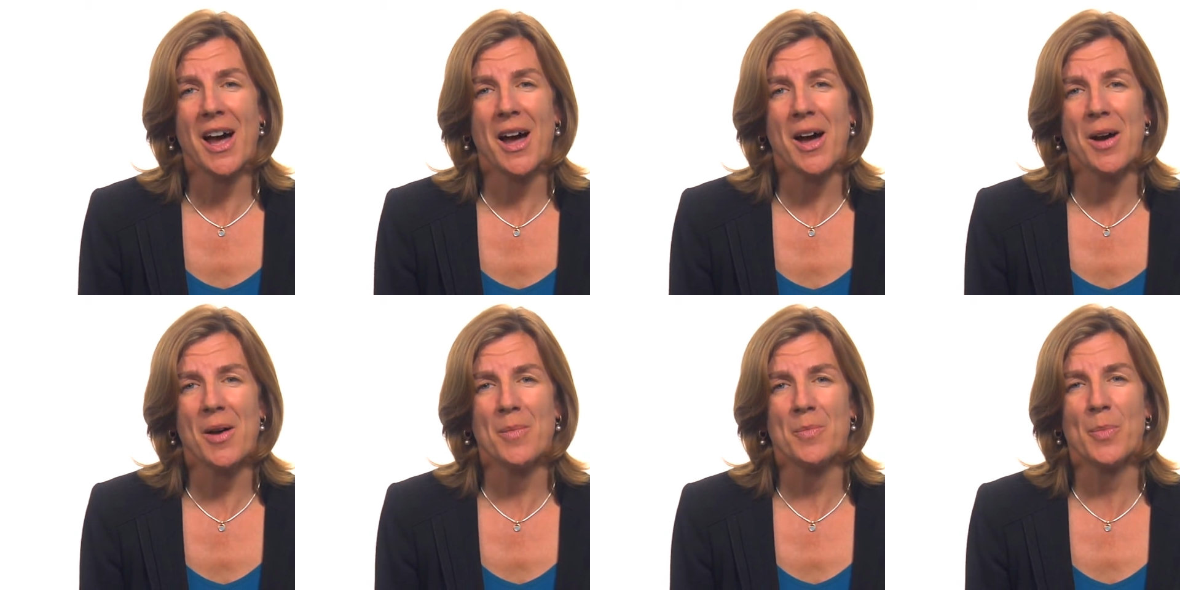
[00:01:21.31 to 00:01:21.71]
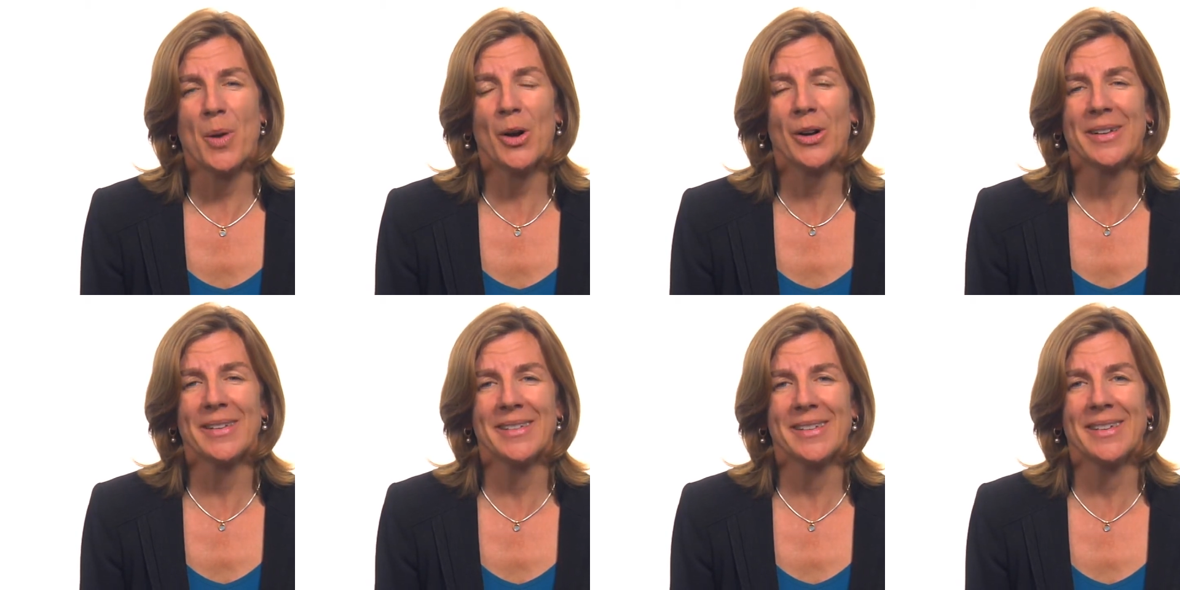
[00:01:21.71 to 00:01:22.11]
Um,
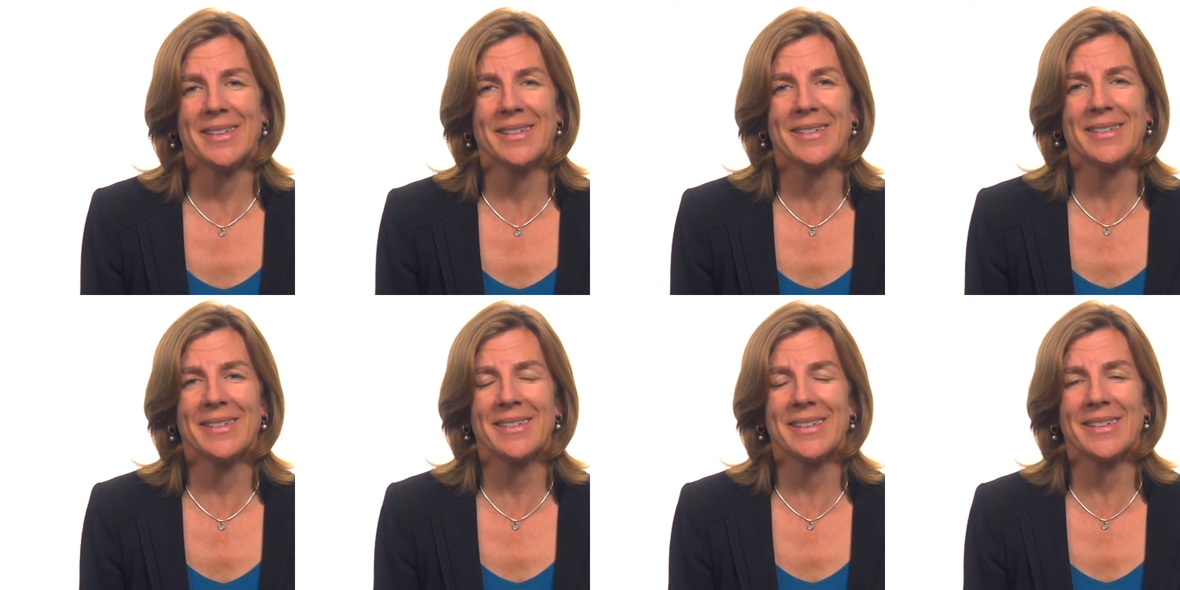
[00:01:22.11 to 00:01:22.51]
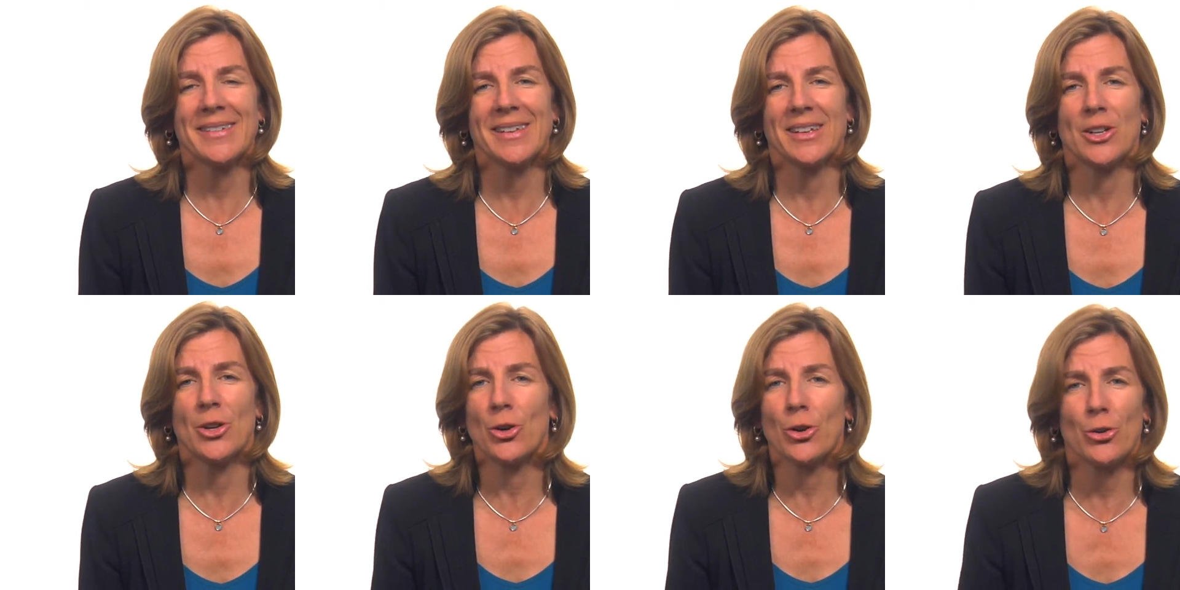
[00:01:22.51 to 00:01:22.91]
Parkinson's
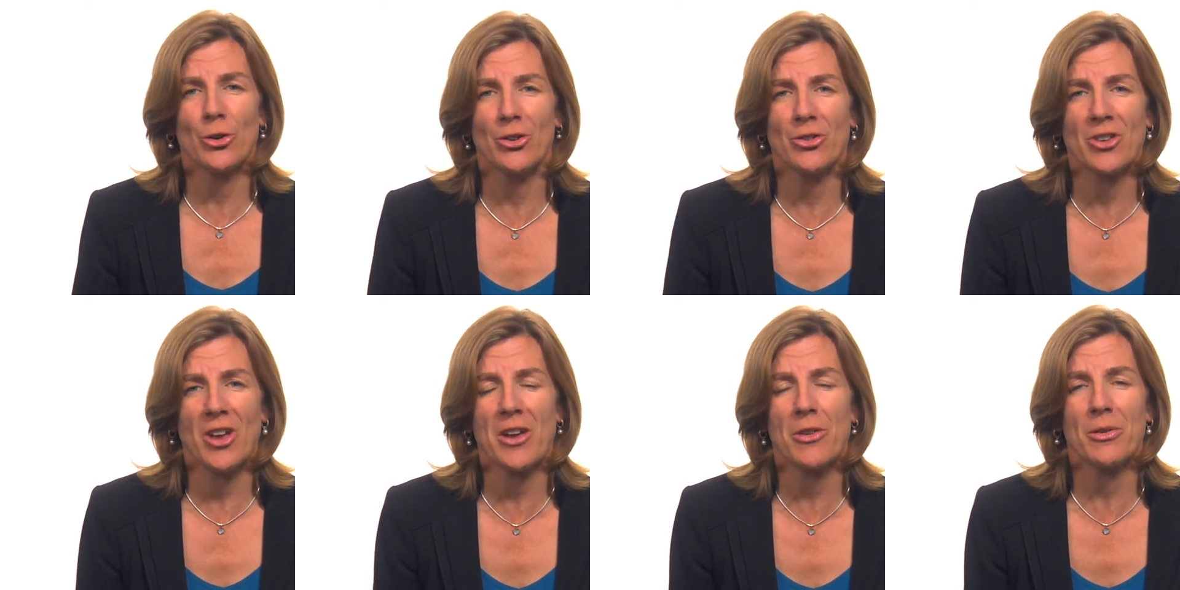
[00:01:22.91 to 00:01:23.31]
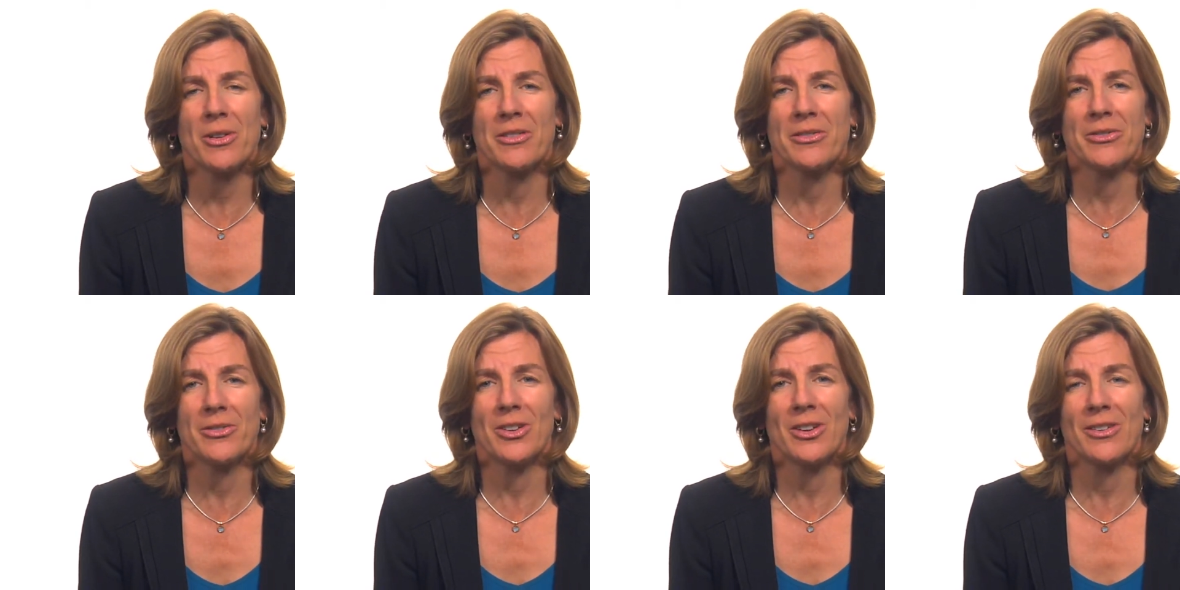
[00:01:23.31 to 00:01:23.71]
is a neurodegenerative